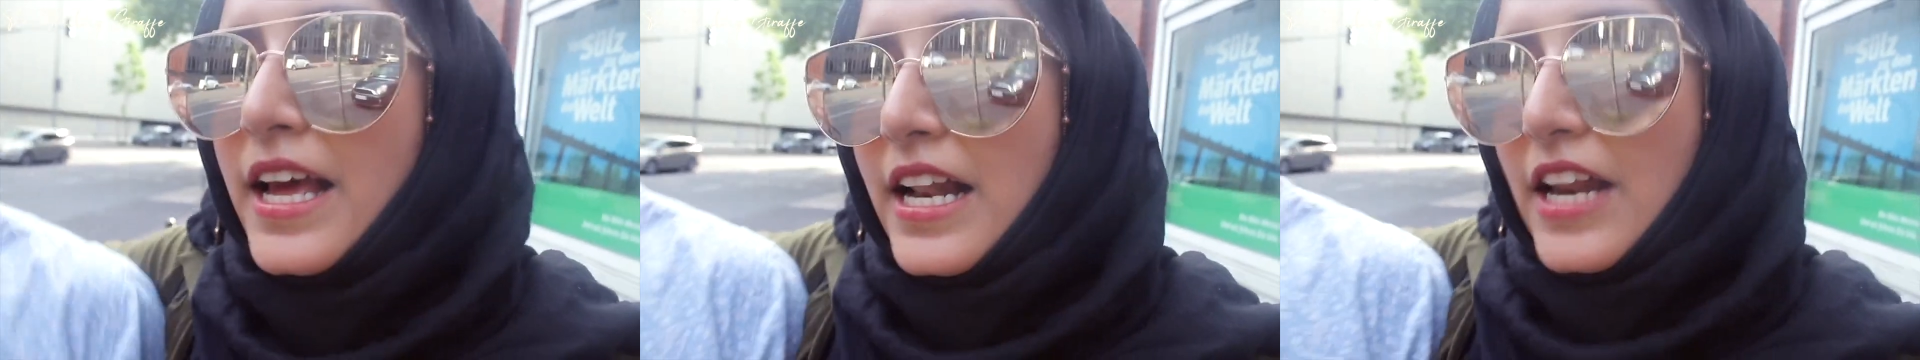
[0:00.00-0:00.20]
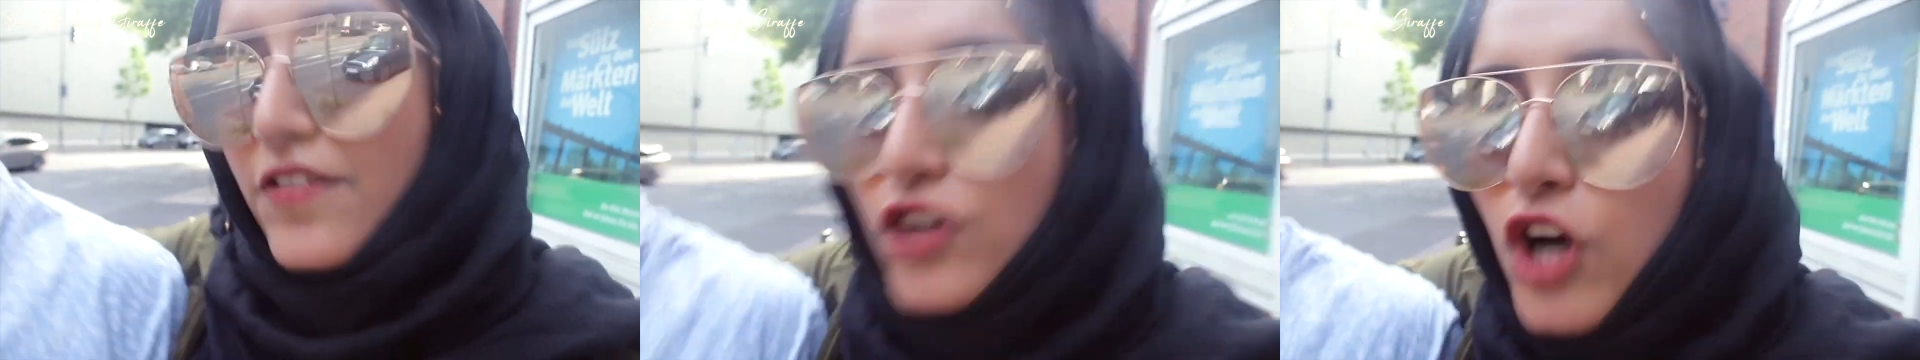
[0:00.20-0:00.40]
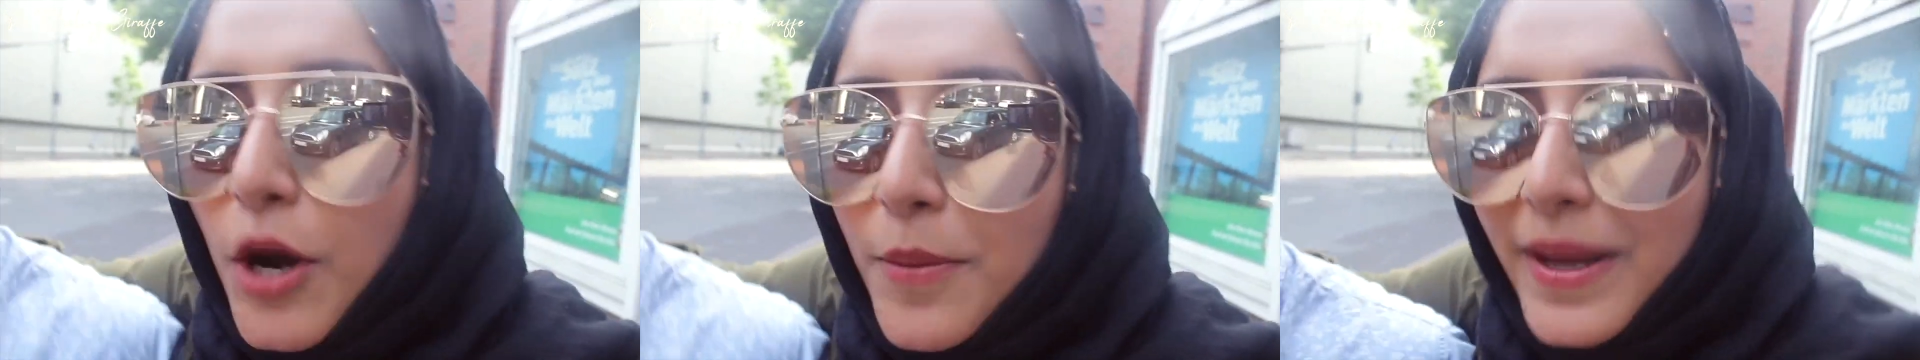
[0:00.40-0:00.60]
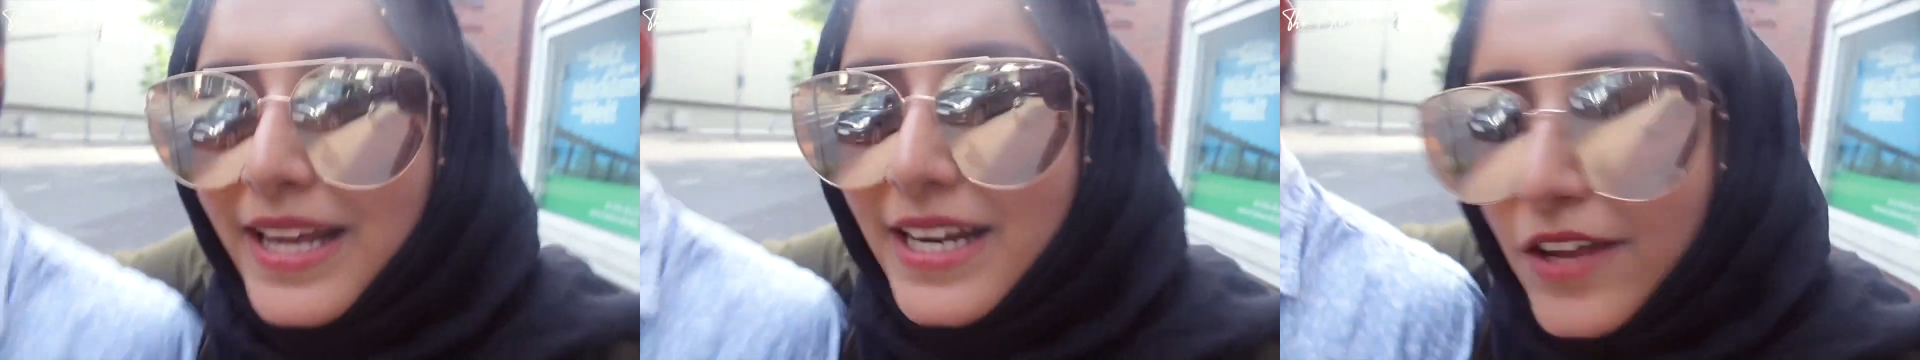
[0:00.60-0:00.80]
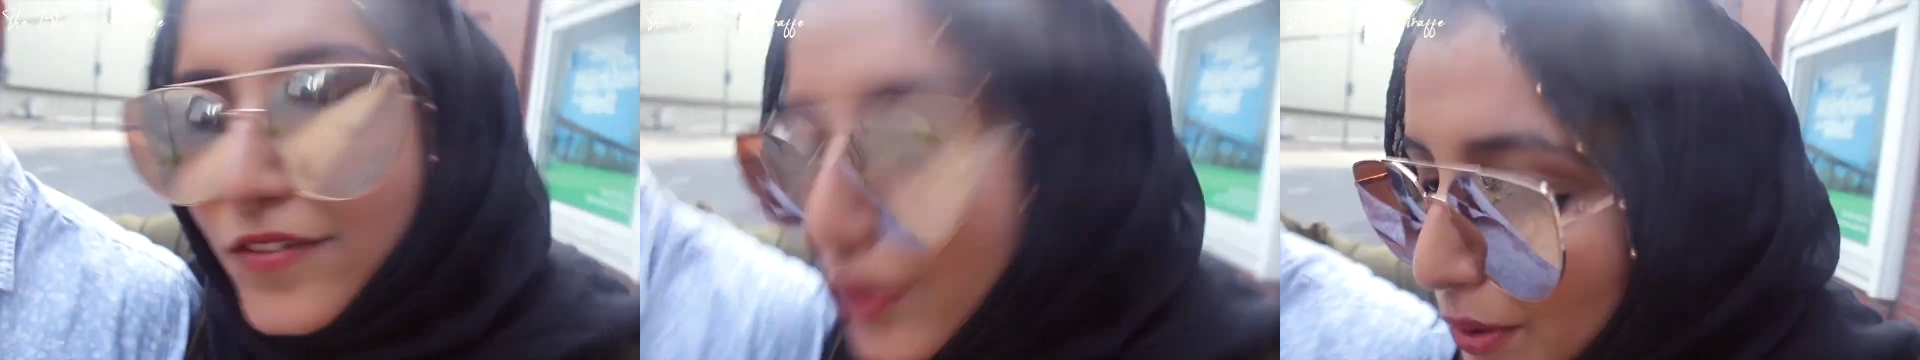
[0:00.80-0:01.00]
leave a
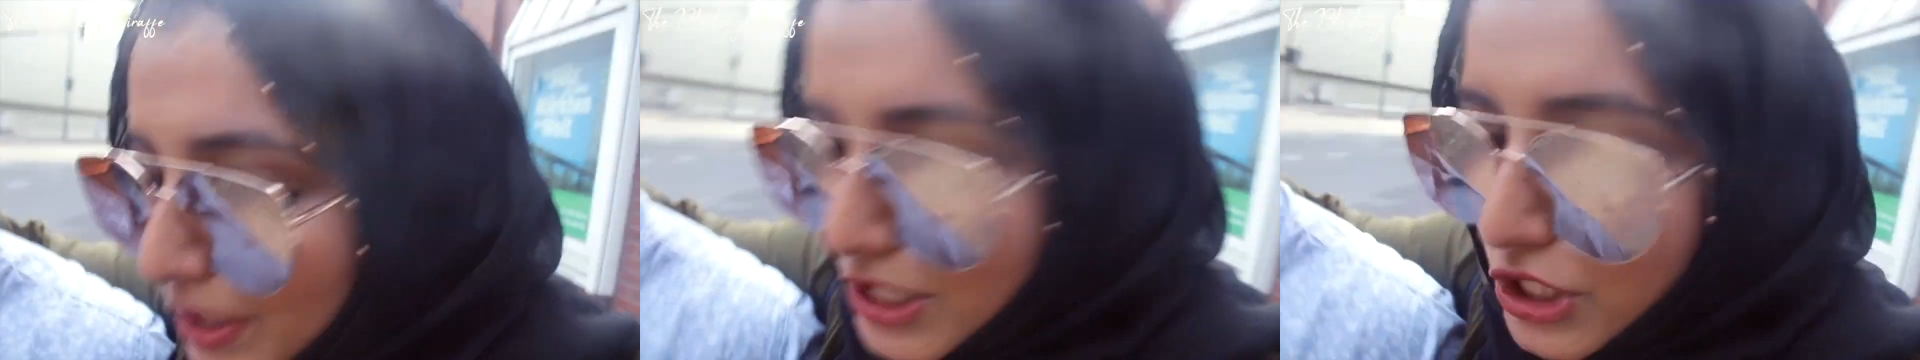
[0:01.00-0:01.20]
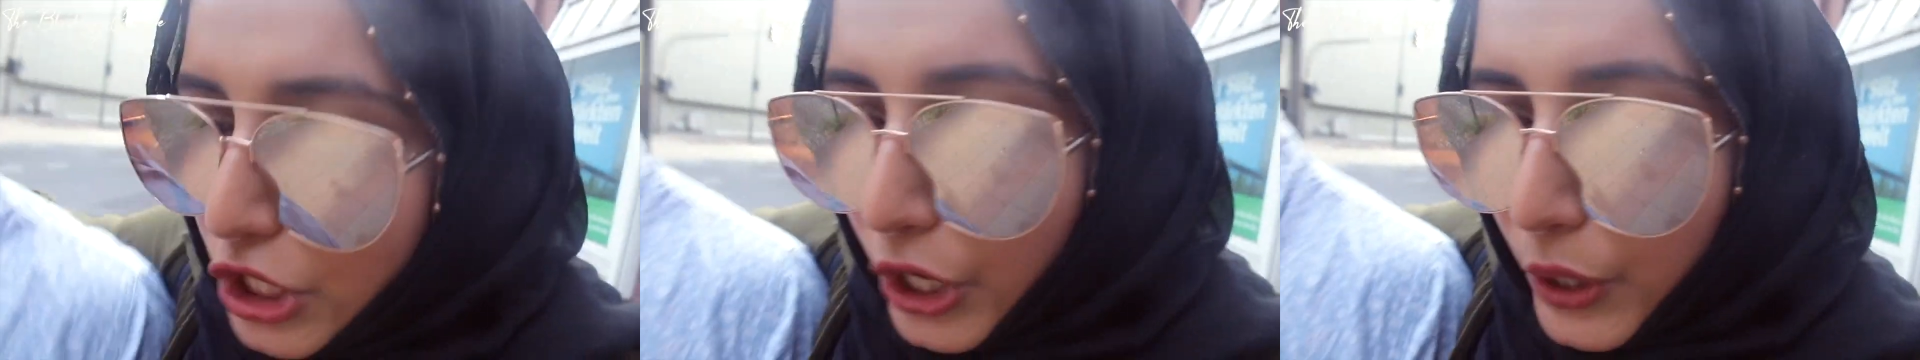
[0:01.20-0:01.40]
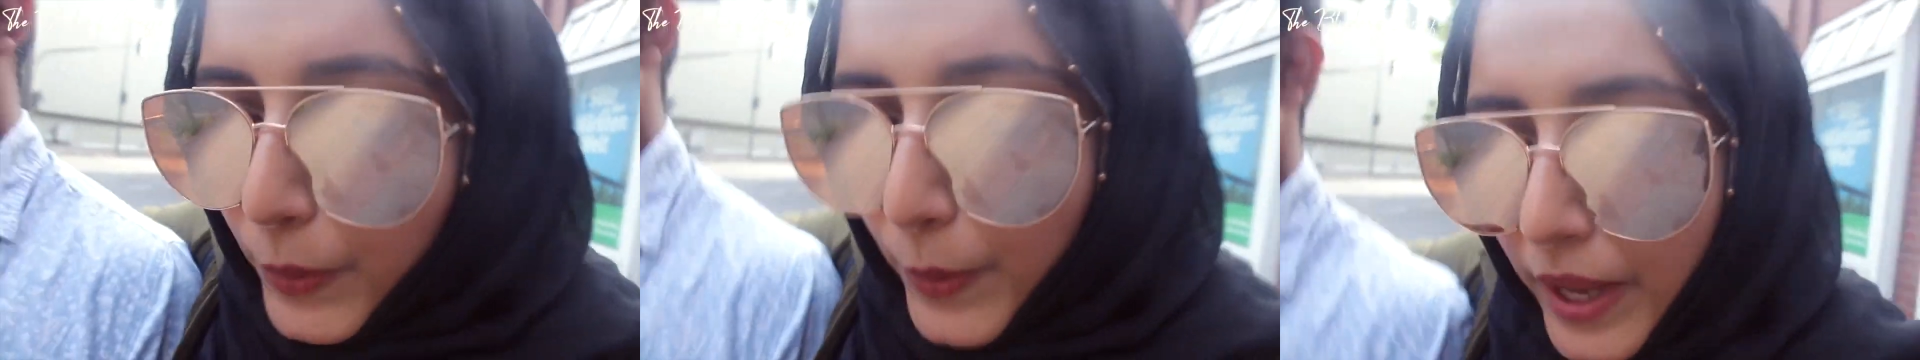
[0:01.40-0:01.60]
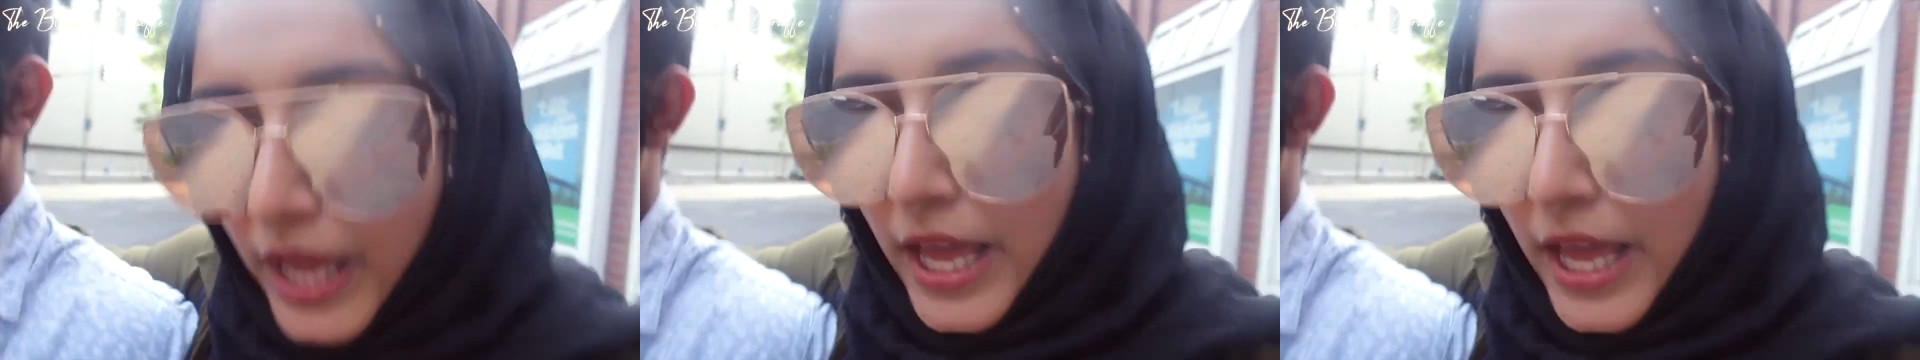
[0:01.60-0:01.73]
comment if you want to.